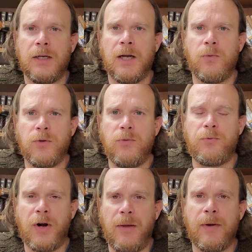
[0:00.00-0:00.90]
Would you
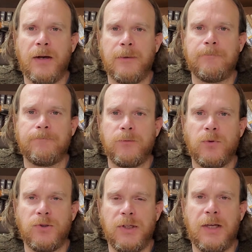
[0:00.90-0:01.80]
pray about it?
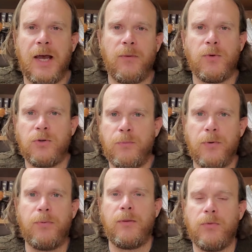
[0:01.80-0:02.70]
Would you say, God, would you
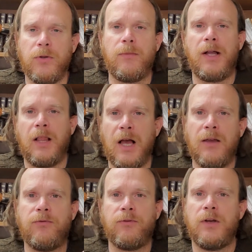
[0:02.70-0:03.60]
put people in my
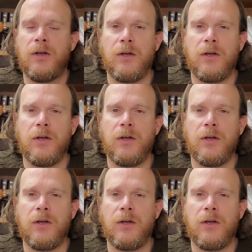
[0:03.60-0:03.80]
life,